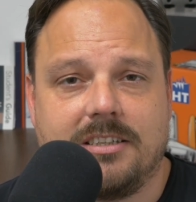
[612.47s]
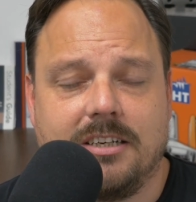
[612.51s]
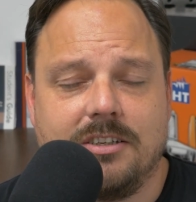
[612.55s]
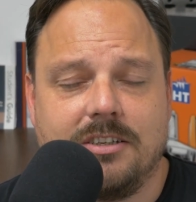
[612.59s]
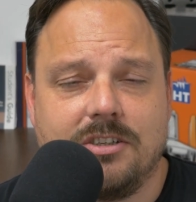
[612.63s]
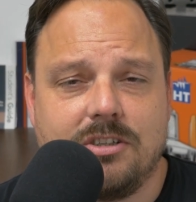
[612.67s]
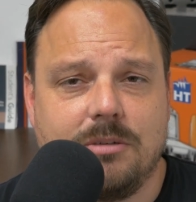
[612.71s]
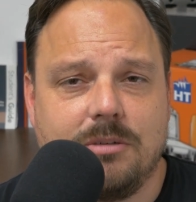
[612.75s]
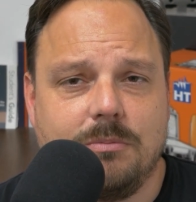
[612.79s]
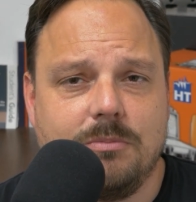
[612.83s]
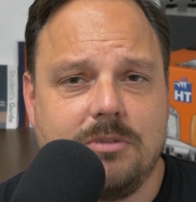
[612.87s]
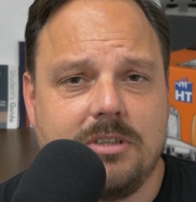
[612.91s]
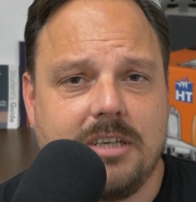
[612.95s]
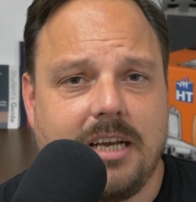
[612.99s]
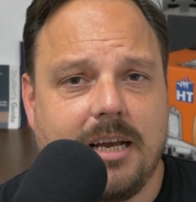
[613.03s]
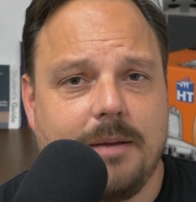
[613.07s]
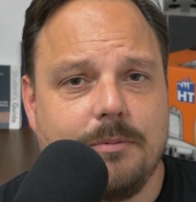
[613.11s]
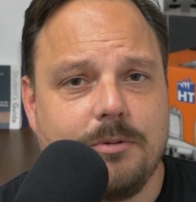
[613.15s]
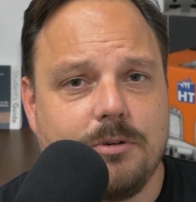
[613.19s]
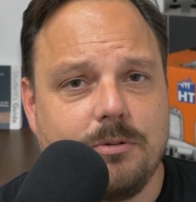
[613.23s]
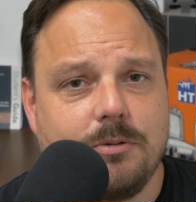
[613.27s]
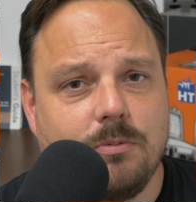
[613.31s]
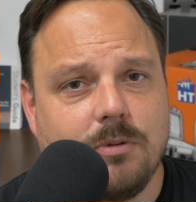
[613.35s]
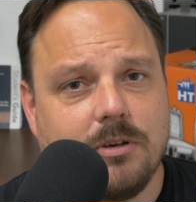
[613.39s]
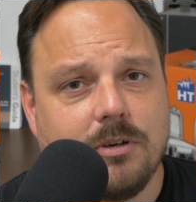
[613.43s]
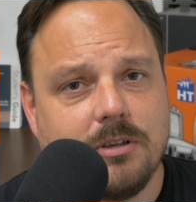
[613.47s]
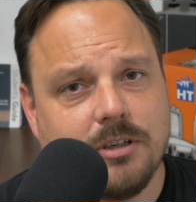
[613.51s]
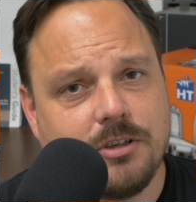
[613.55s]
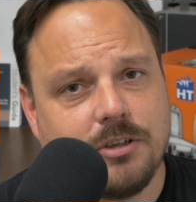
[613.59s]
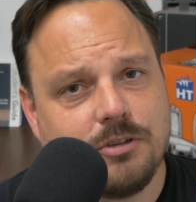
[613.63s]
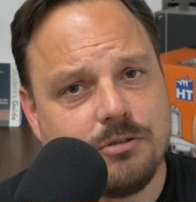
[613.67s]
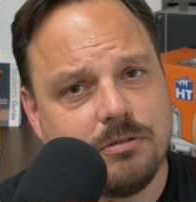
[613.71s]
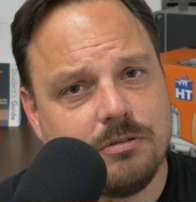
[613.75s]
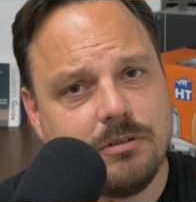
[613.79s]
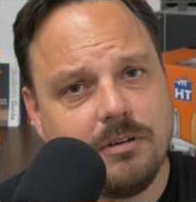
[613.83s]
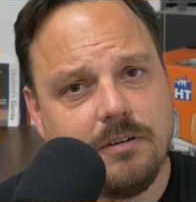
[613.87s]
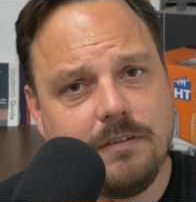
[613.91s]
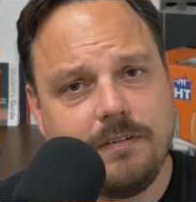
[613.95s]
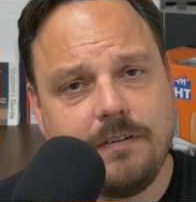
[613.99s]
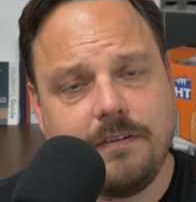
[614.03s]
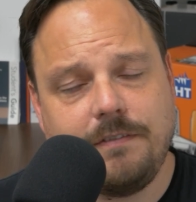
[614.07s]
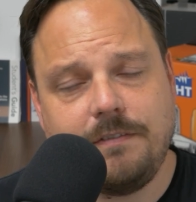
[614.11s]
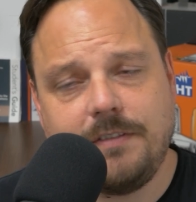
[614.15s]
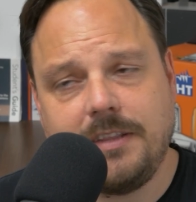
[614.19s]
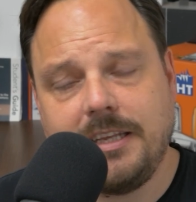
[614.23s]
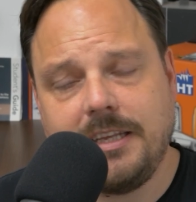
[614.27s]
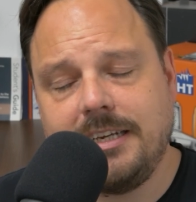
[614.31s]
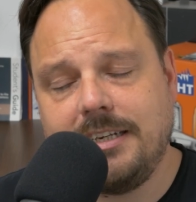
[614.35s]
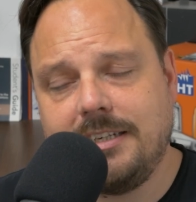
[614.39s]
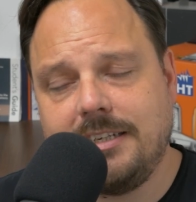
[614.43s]
And sometimes what the truth of
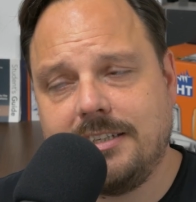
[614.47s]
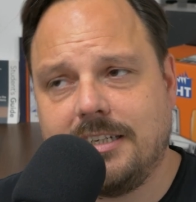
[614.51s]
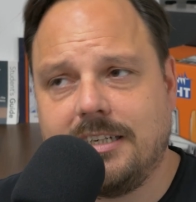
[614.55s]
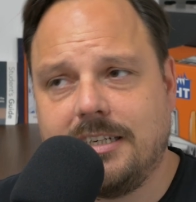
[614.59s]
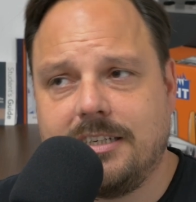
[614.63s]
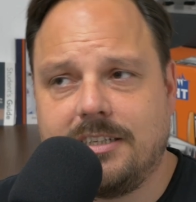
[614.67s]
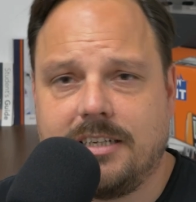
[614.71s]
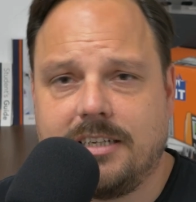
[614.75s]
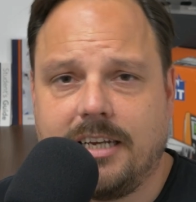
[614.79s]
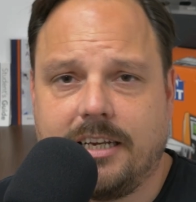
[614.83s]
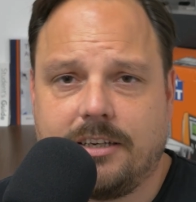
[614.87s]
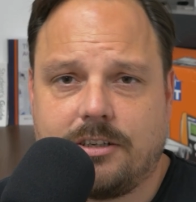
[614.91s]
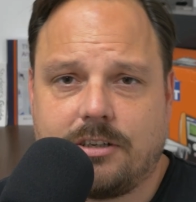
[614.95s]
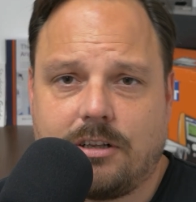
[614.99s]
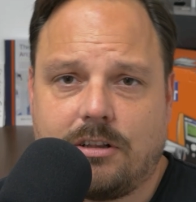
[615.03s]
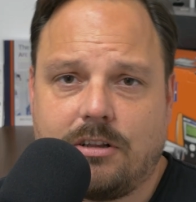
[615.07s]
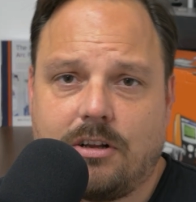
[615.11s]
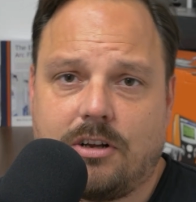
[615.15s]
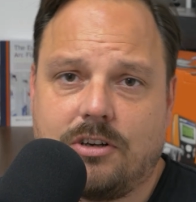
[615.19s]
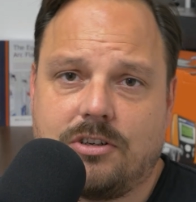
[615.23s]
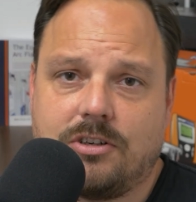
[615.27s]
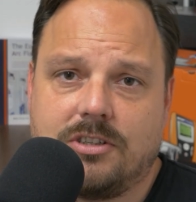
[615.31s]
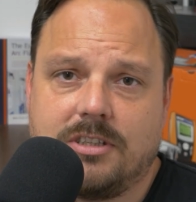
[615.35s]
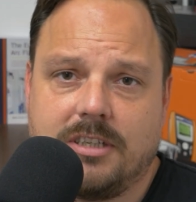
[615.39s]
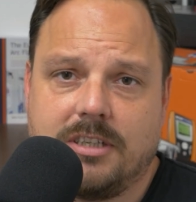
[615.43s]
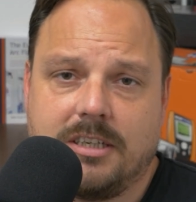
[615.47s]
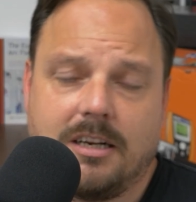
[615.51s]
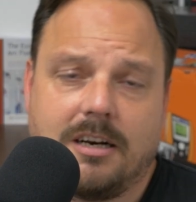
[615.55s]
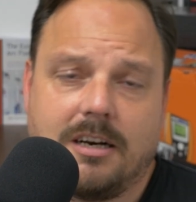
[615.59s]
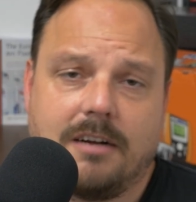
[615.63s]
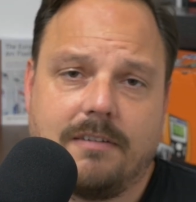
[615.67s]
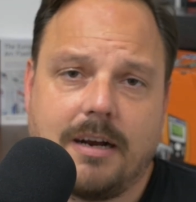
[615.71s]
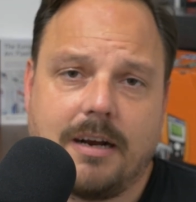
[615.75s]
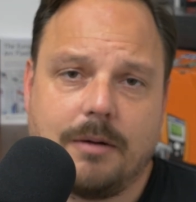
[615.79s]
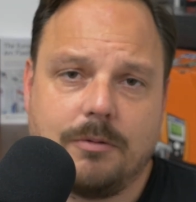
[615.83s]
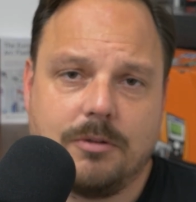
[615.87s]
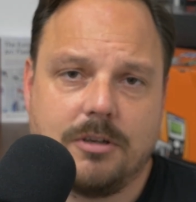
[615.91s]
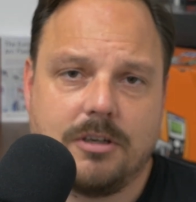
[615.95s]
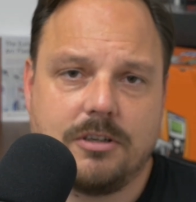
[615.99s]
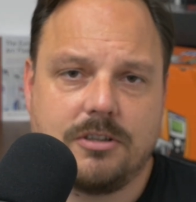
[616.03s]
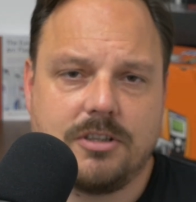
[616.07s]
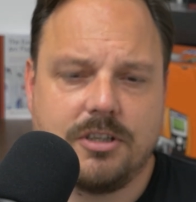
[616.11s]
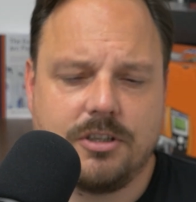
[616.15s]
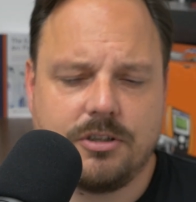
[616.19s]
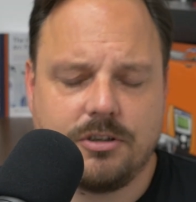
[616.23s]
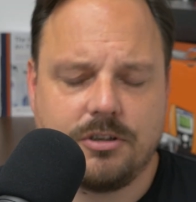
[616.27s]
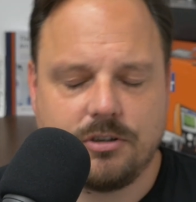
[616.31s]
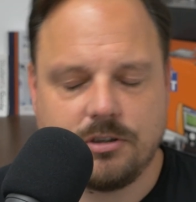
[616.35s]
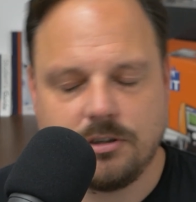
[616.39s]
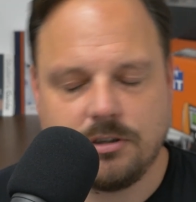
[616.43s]
things is gets lost in and around those
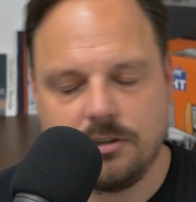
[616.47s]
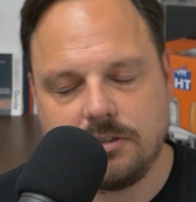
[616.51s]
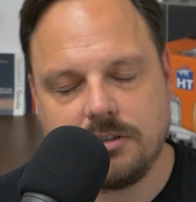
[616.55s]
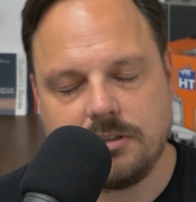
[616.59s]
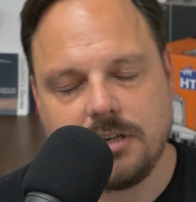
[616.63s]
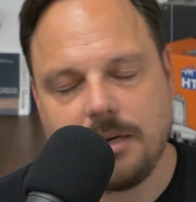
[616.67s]
discussions.